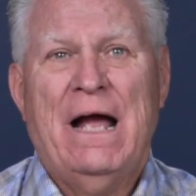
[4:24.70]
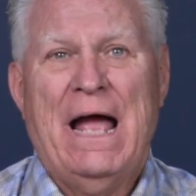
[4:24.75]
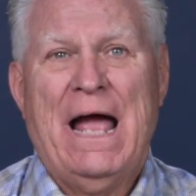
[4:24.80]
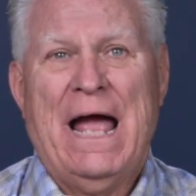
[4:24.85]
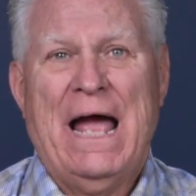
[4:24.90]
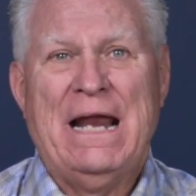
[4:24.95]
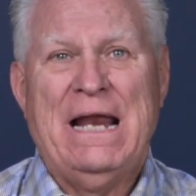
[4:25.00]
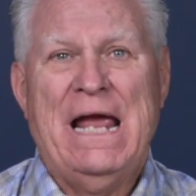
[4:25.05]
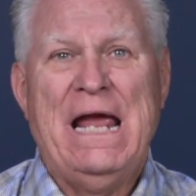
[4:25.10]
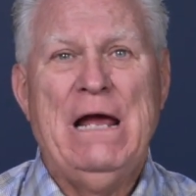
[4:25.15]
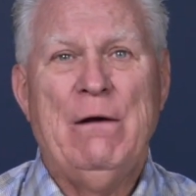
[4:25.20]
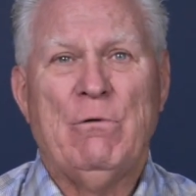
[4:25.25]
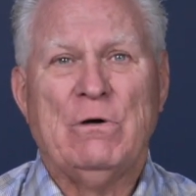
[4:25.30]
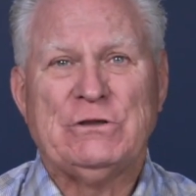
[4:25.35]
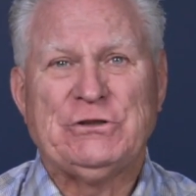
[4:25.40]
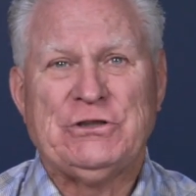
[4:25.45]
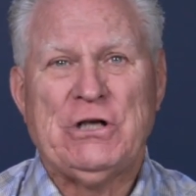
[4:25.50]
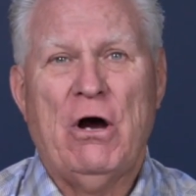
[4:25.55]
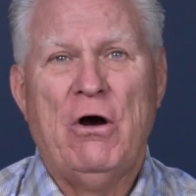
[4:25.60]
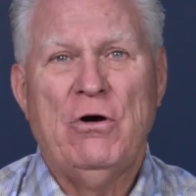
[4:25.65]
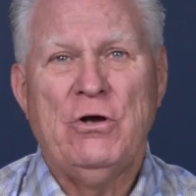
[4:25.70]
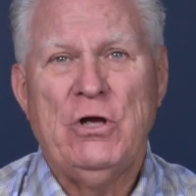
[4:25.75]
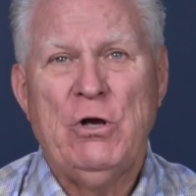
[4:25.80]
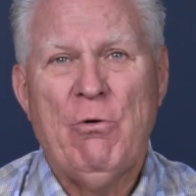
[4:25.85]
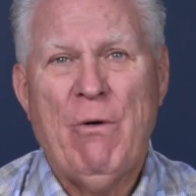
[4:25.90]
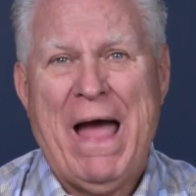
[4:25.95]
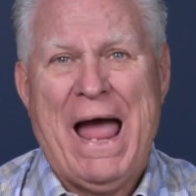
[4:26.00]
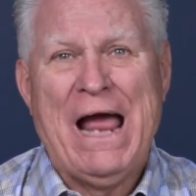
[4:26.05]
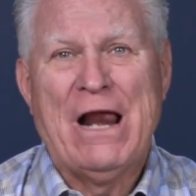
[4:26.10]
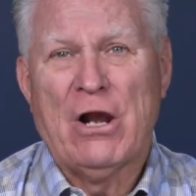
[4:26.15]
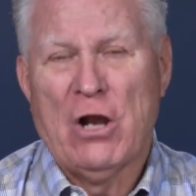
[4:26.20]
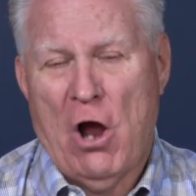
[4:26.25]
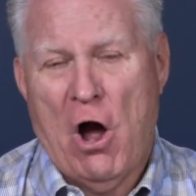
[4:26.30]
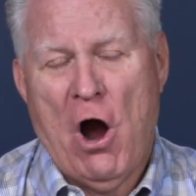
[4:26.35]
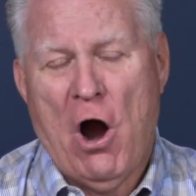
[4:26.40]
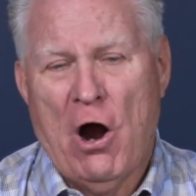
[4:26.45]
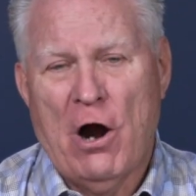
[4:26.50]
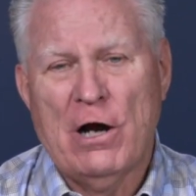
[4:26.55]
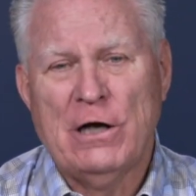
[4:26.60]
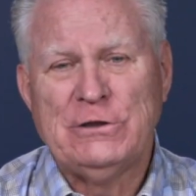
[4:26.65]
And he will show you a
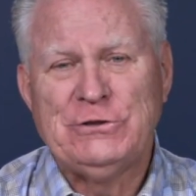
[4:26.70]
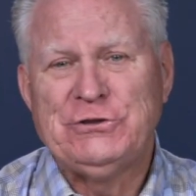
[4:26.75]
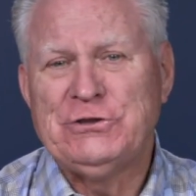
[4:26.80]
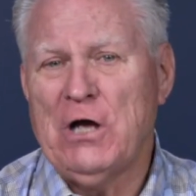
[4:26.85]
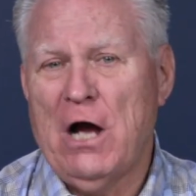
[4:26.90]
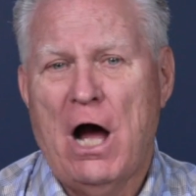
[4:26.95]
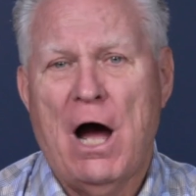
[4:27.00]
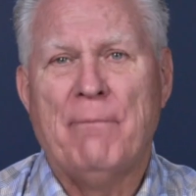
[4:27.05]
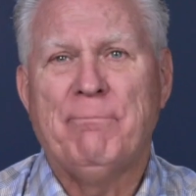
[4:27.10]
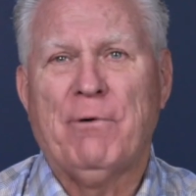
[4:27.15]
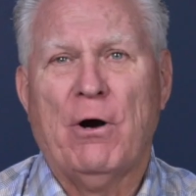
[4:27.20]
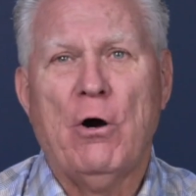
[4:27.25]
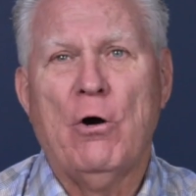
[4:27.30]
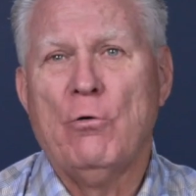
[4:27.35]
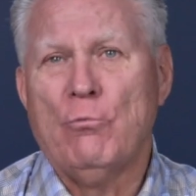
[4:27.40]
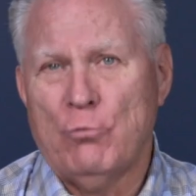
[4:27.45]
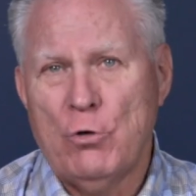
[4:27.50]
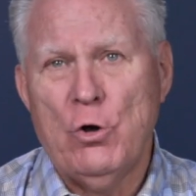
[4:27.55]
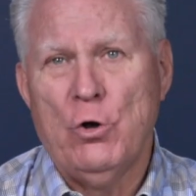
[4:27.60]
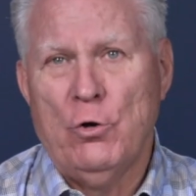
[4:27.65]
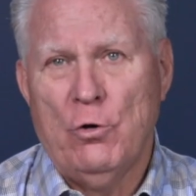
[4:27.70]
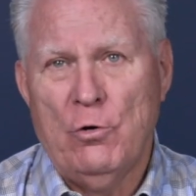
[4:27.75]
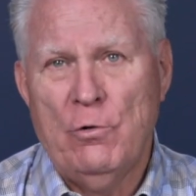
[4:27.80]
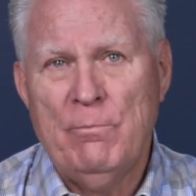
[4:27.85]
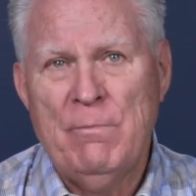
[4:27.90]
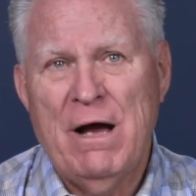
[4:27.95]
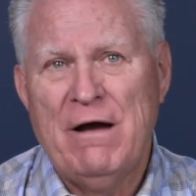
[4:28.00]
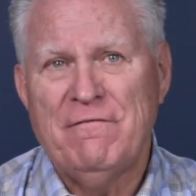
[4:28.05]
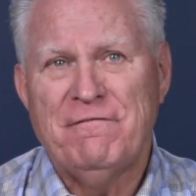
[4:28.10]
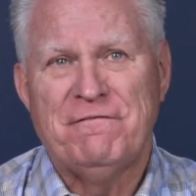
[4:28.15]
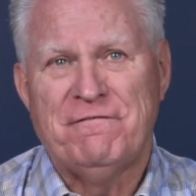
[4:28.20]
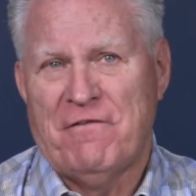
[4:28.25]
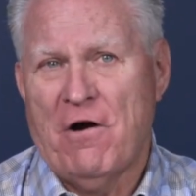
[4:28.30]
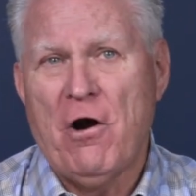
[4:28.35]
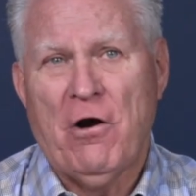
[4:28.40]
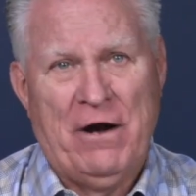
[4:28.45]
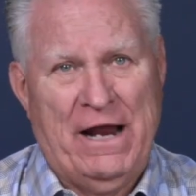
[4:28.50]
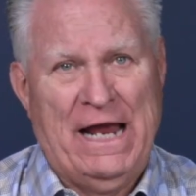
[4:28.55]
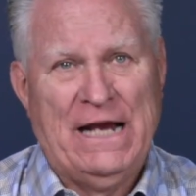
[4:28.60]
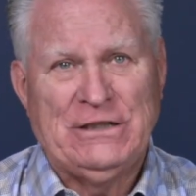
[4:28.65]
large upper room
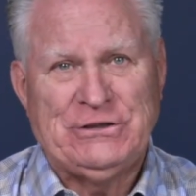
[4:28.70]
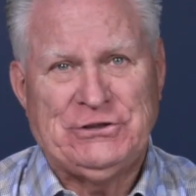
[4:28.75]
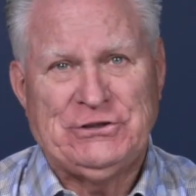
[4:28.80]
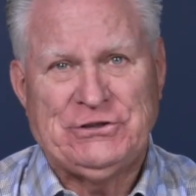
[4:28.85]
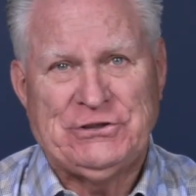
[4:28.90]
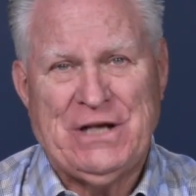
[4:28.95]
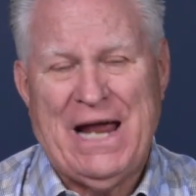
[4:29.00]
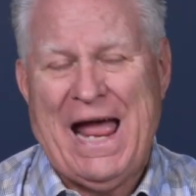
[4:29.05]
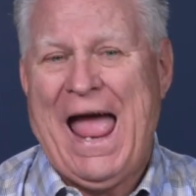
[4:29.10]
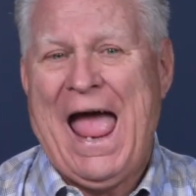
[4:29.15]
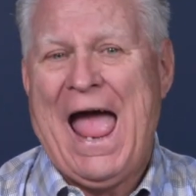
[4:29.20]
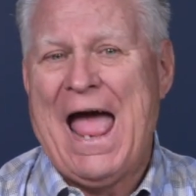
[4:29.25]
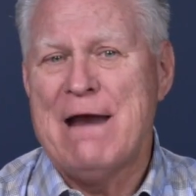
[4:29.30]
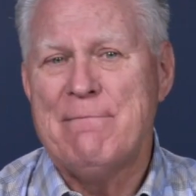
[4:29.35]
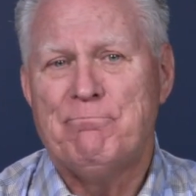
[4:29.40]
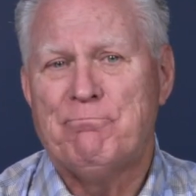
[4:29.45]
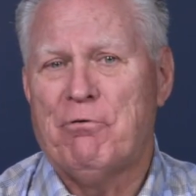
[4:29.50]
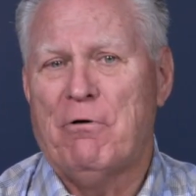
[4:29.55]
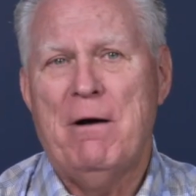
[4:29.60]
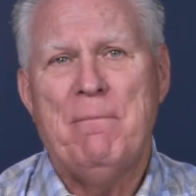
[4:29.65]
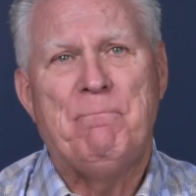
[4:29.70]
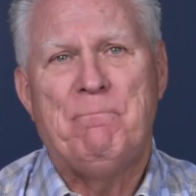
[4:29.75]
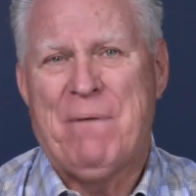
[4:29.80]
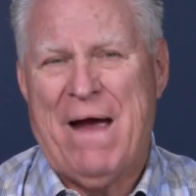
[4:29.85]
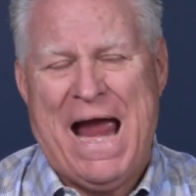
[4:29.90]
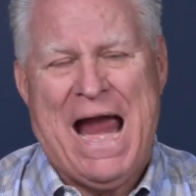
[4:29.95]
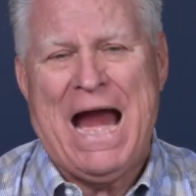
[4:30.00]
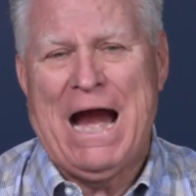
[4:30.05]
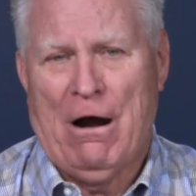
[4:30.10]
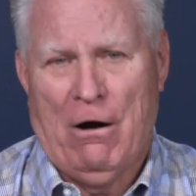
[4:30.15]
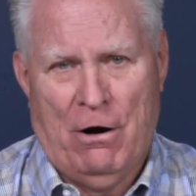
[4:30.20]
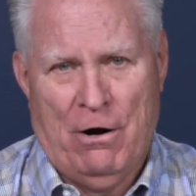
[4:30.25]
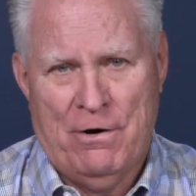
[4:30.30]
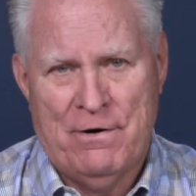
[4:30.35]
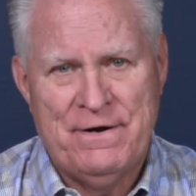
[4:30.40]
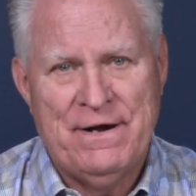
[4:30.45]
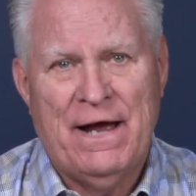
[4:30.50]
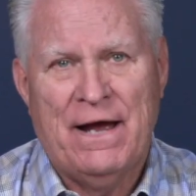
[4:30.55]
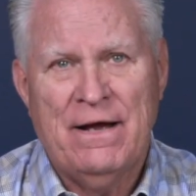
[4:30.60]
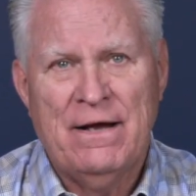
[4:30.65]
furnished and
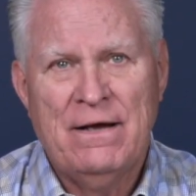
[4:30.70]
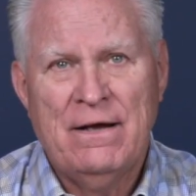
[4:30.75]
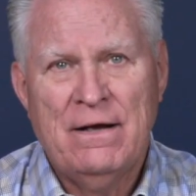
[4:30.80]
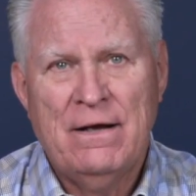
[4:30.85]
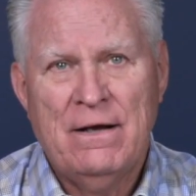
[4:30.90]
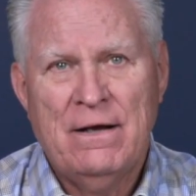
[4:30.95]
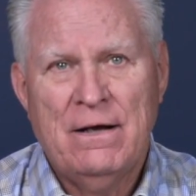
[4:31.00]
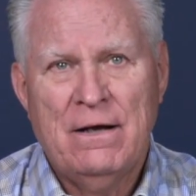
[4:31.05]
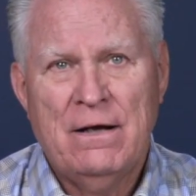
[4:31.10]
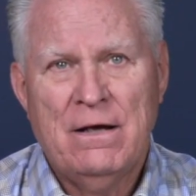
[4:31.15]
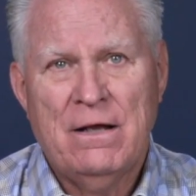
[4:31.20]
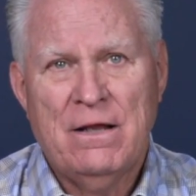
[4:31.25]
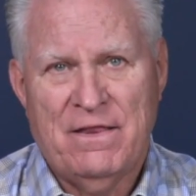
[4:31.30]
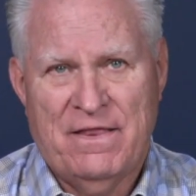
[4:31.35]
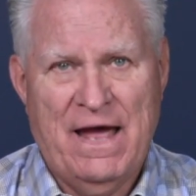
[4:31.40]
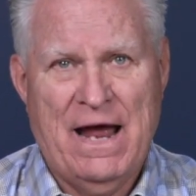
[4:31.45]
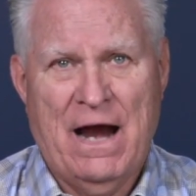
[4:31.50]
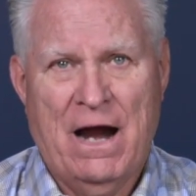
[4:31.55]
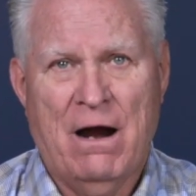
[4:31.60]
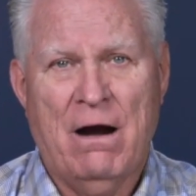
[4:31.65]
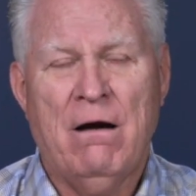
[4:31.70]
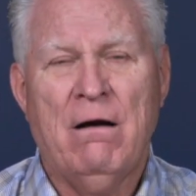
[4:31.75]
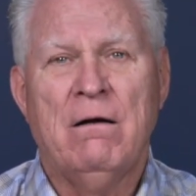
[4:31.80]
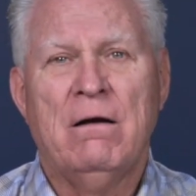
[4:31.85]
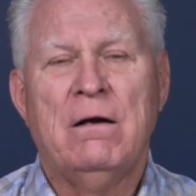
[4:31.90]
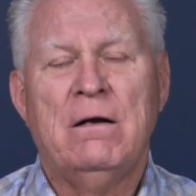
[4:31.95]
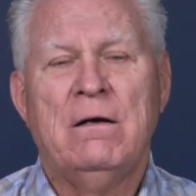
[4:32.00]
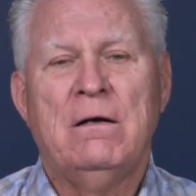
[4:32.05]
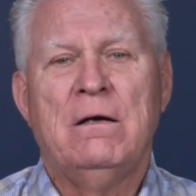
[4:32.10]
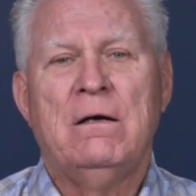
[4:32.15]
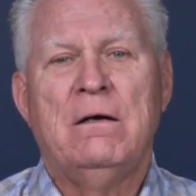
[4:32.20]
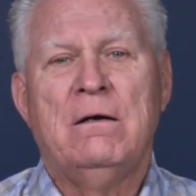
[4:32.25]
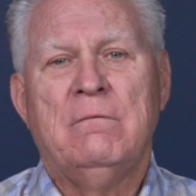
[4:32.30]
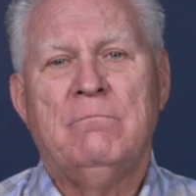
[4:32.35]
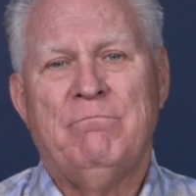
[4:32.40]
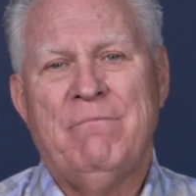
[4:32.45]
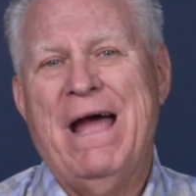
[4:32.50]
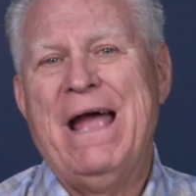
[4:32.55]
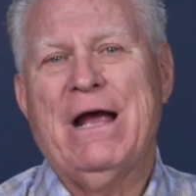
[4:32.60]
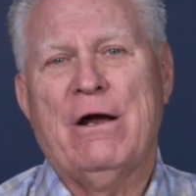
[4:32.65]
prepared there,
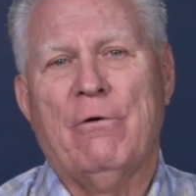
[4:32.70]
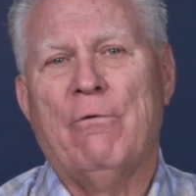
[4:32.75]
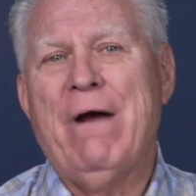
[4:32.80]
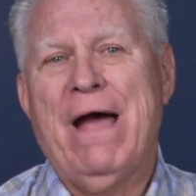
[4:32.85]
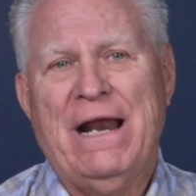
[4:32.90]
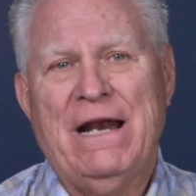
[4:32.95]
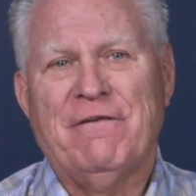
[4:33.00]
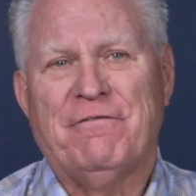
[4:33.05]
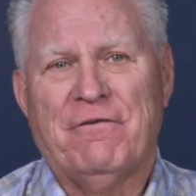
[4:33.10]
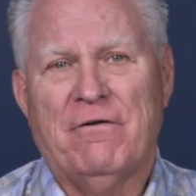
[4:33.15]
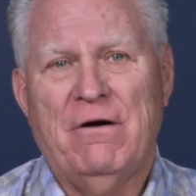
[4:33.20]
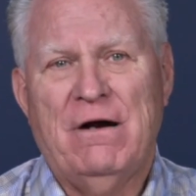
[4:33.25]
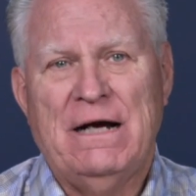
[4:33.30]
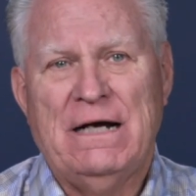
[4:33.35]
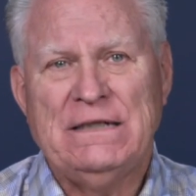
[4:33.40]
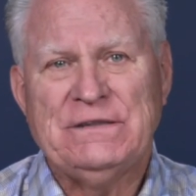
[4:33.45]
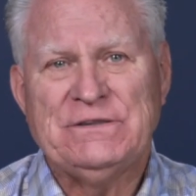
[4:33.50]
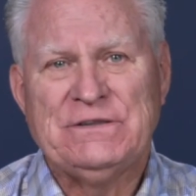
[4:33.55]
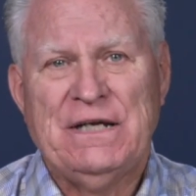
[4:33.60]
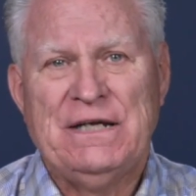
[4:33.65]
make ready for us.